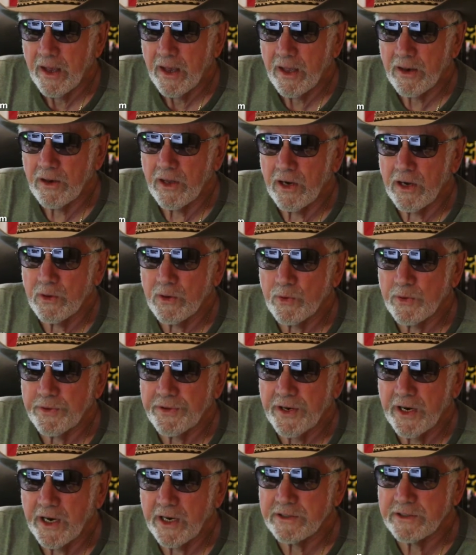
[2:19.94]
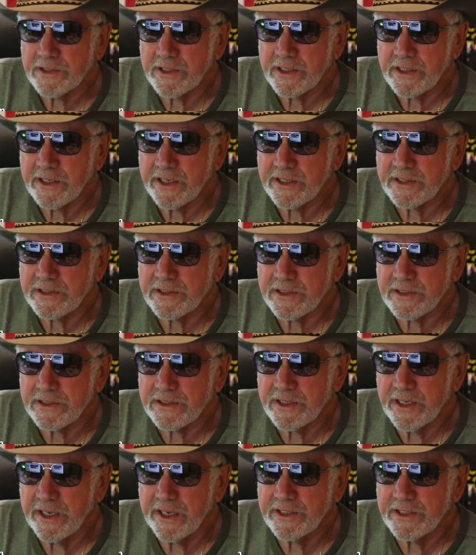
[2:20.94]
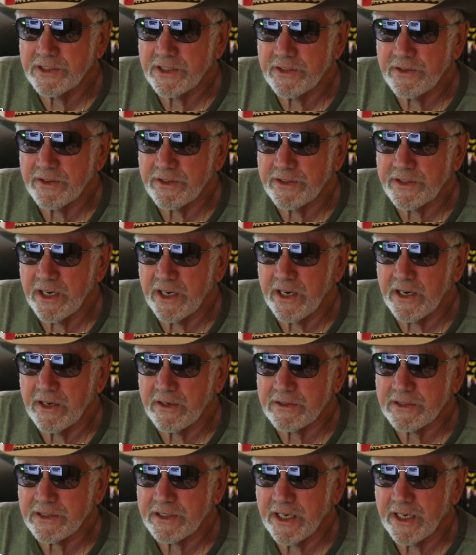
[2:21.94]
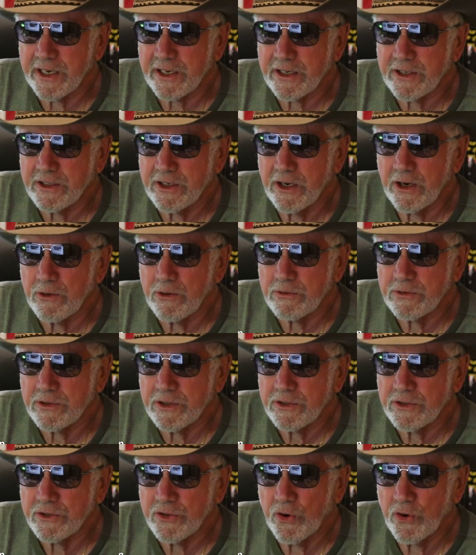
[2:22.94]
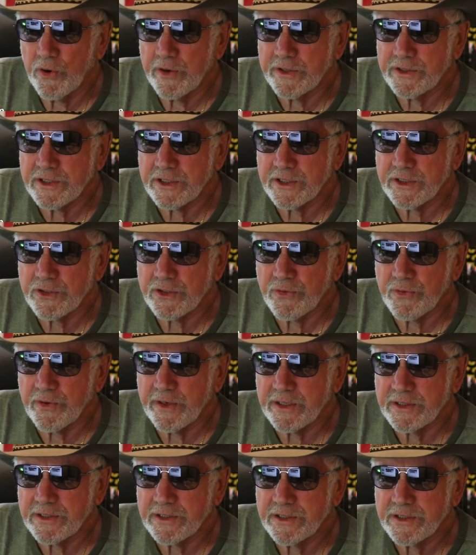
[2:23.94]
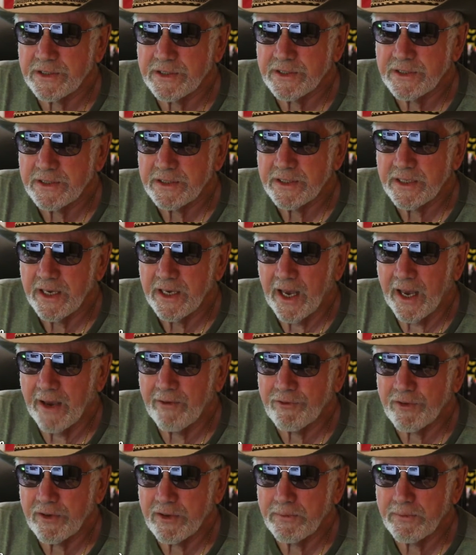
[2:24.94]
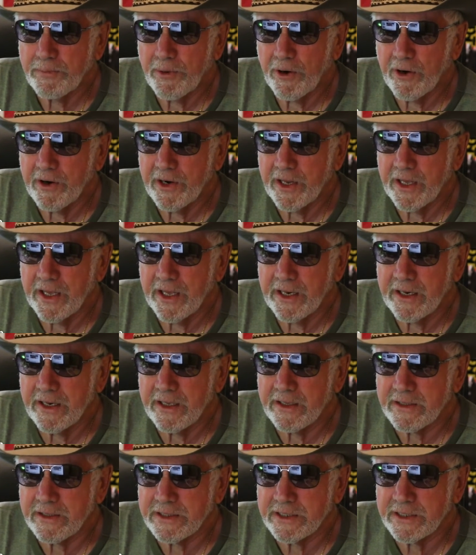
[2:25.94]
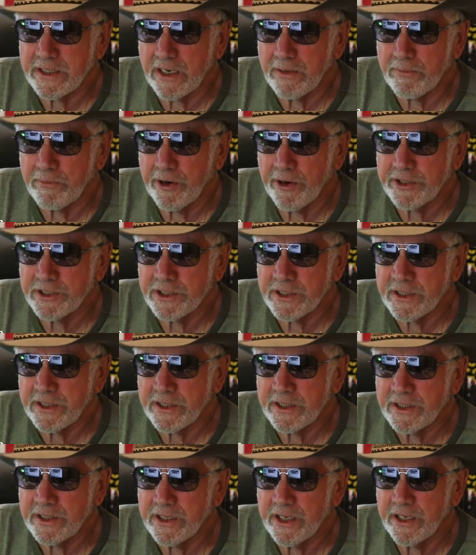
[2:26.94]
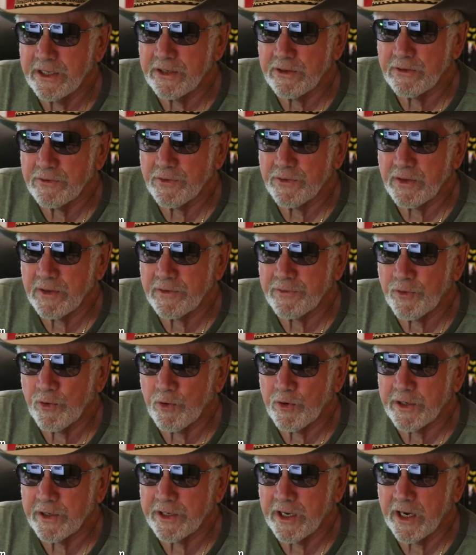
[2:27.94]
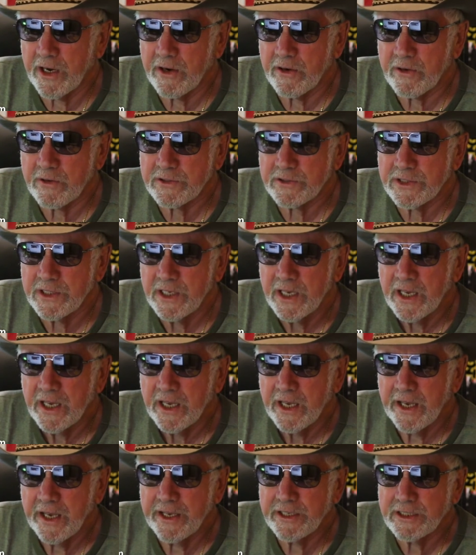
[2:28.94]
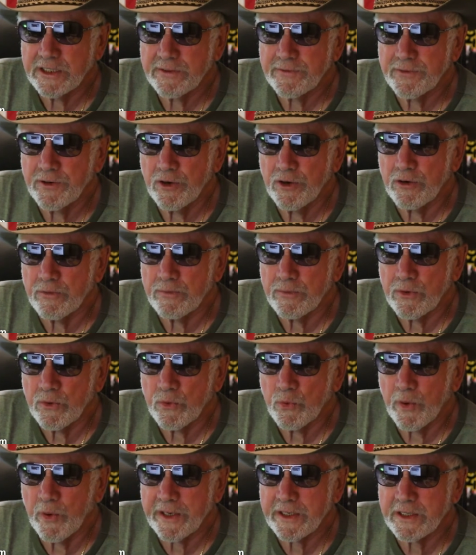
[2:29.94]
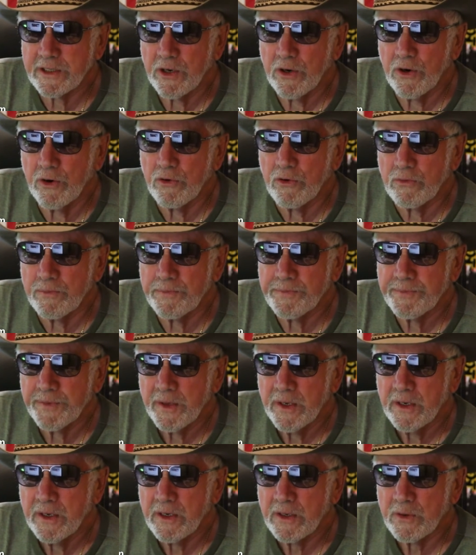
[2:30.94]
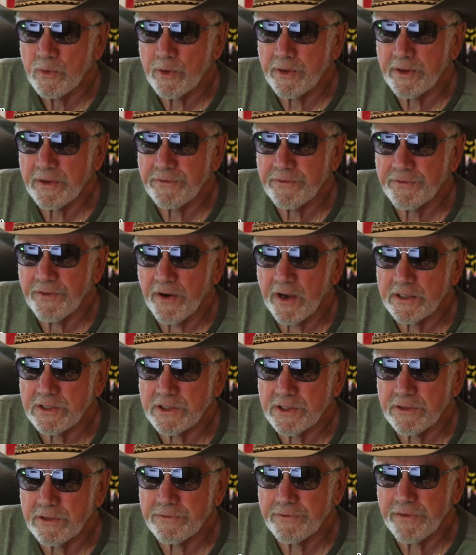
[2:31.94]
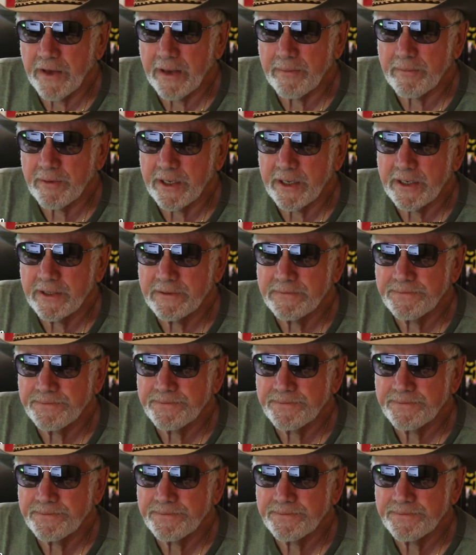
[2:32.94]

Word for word: Along with hugs and kisses, each of the dogs got a coat, toys, and treats. After the party ended, the celebration continued for the four dogs, each of whom went home with a foster family.